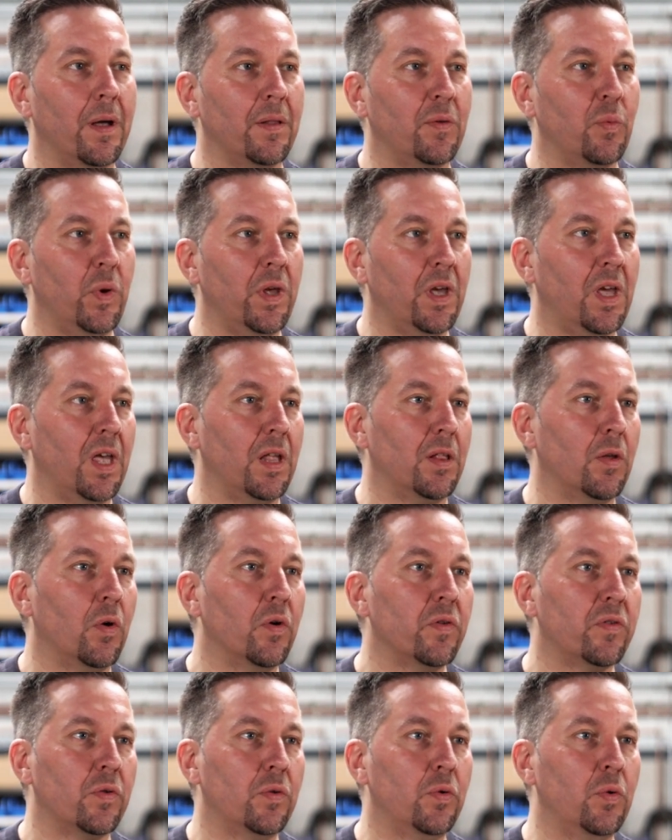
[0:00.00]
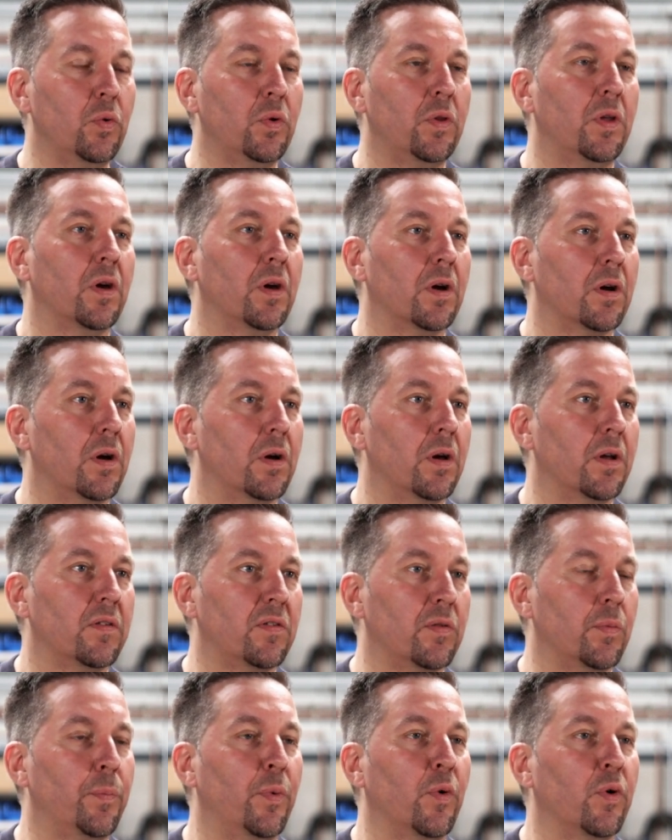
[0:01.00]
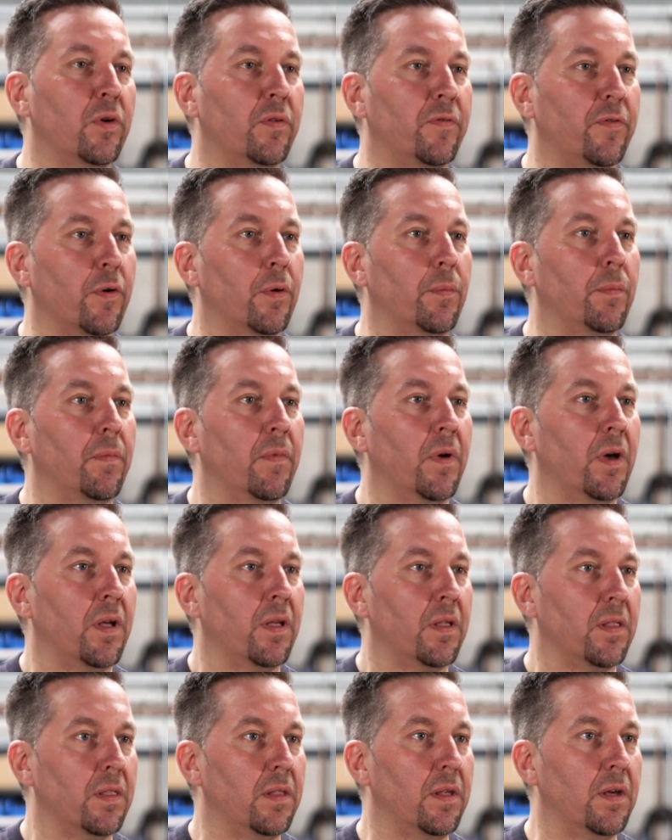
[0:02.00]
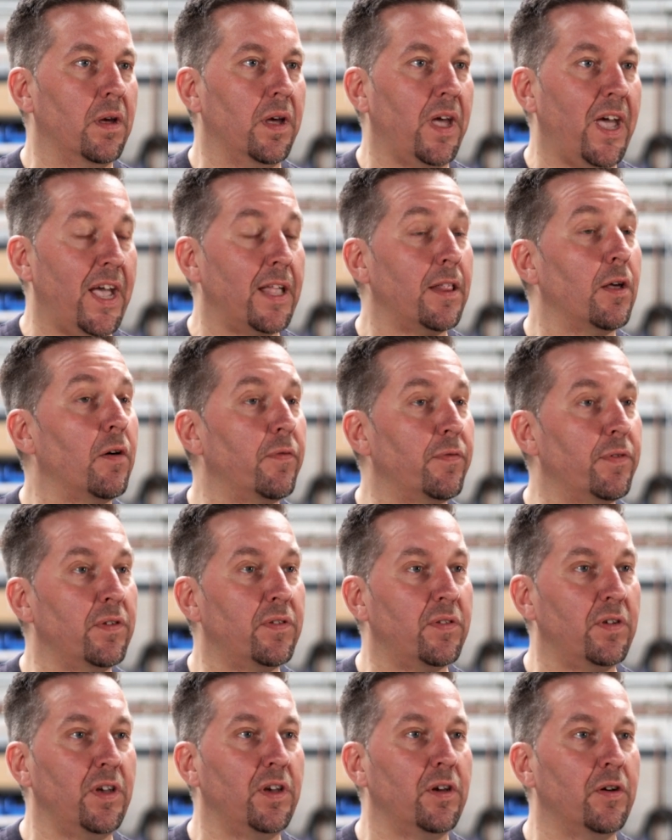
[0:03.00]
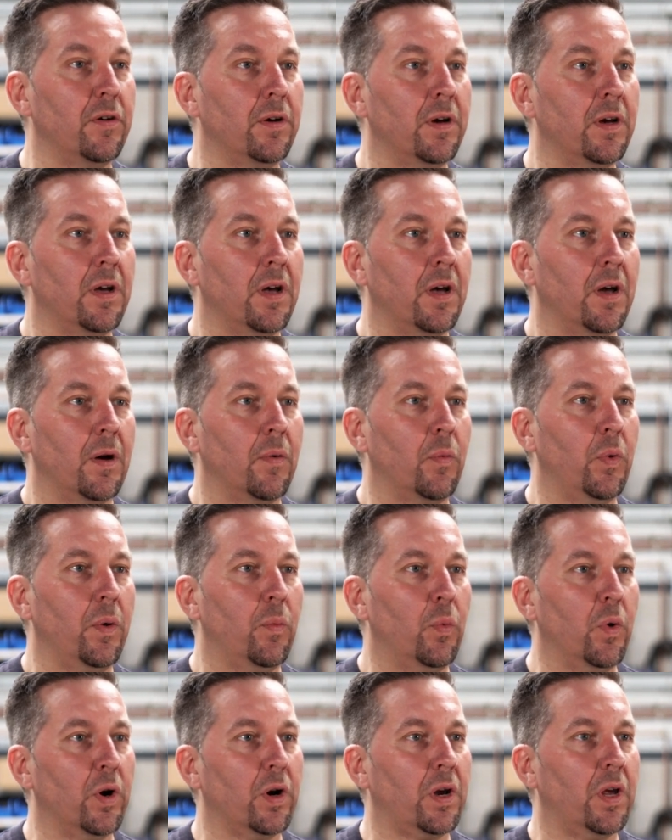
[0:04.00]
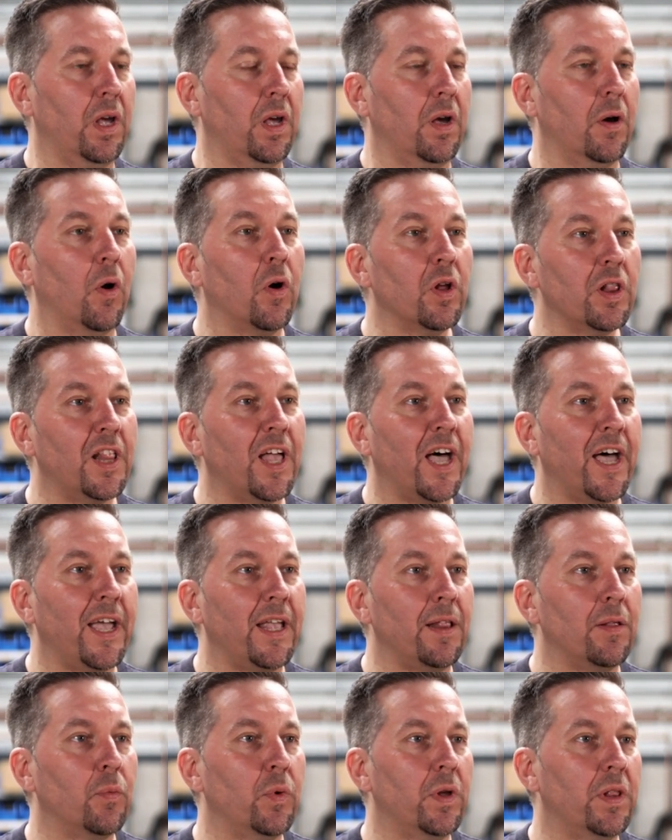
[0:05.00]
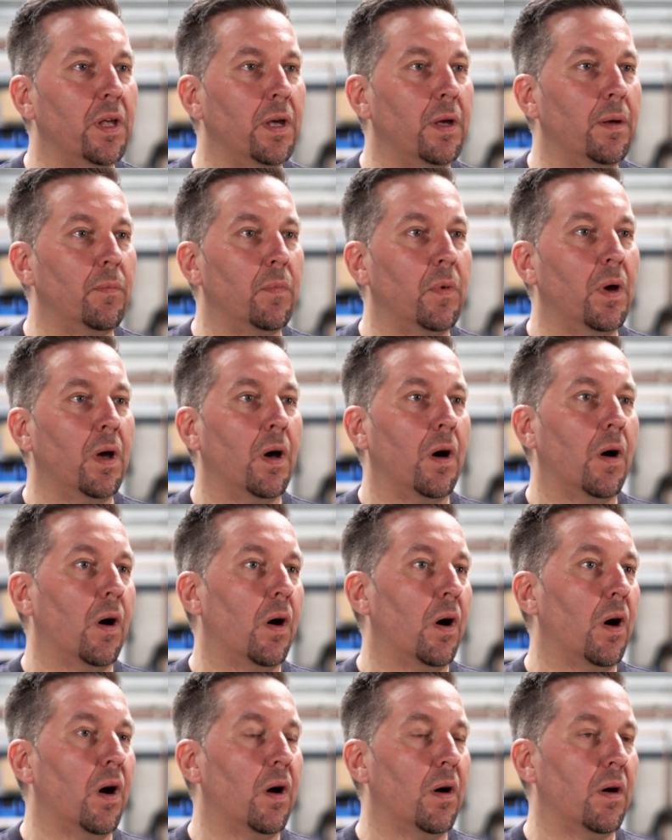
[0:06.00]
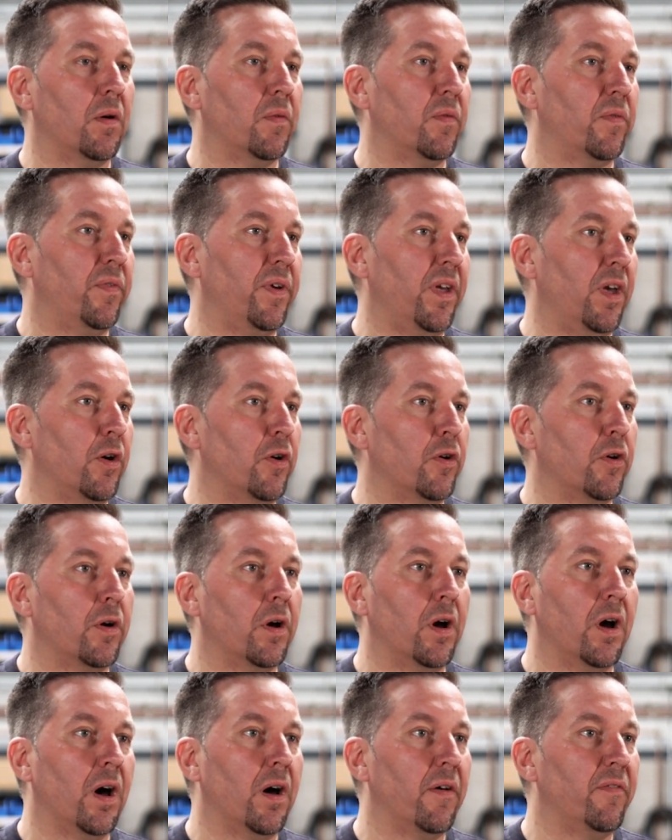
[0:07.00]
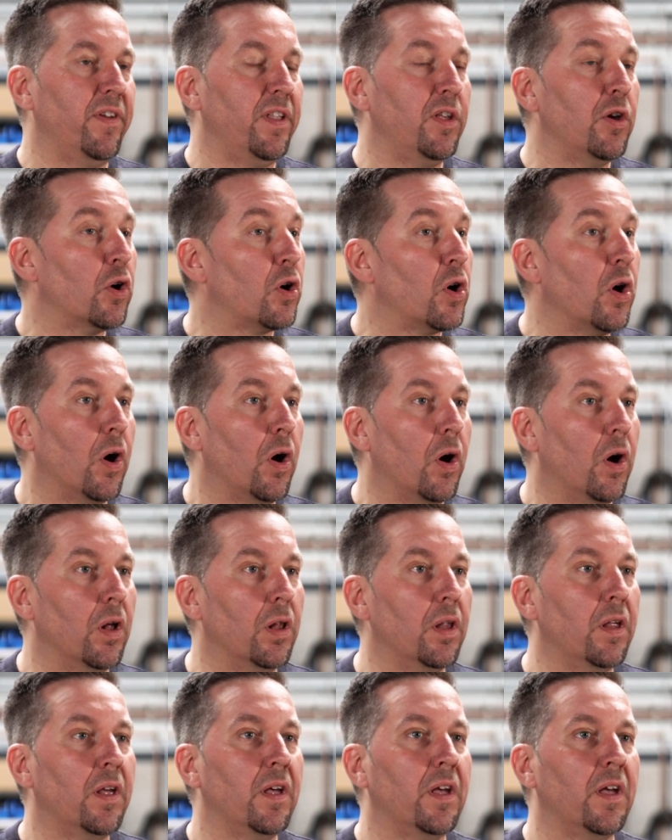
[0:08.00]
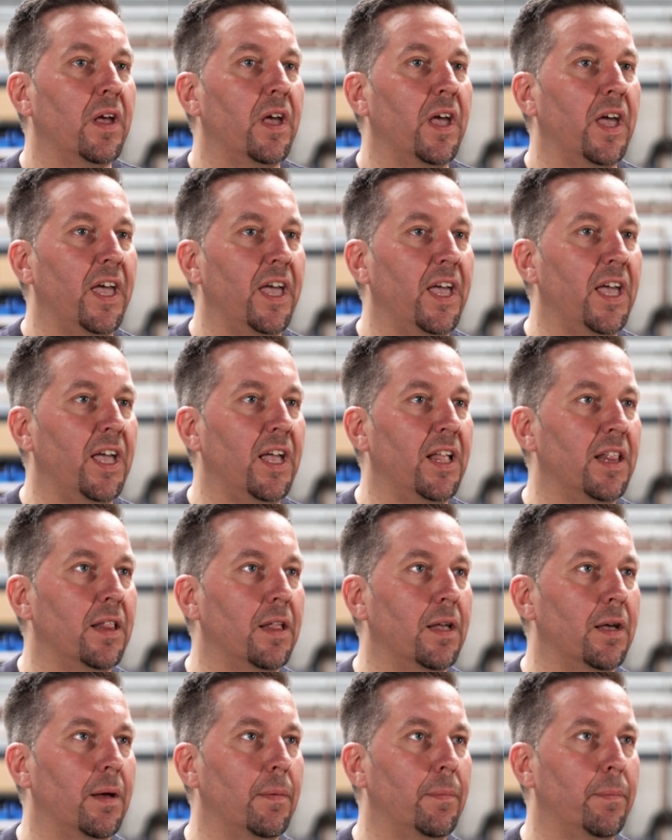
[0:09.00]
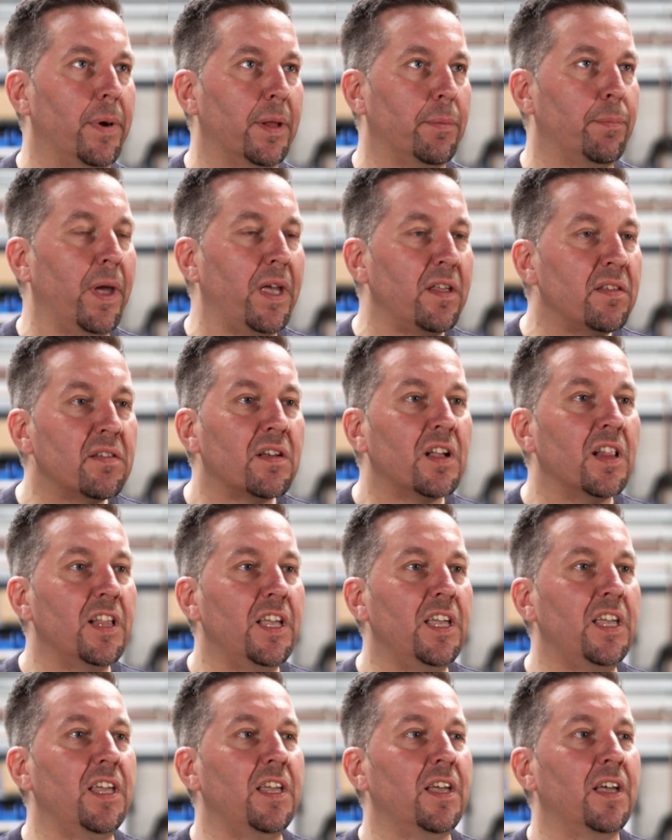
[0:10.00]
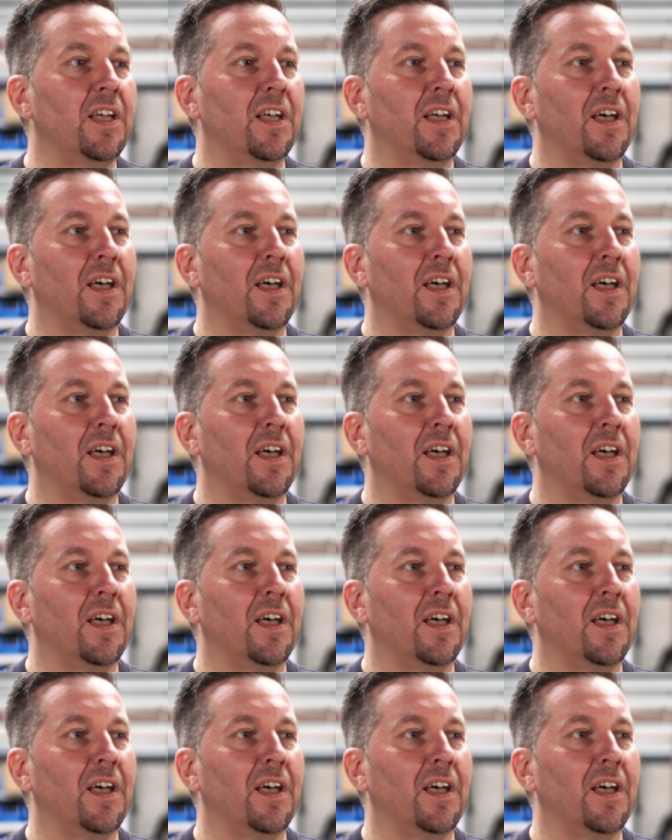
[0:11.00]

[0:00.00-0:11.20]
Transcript: We can also do the support from the head office here. We're working online with them or via video call, and but basically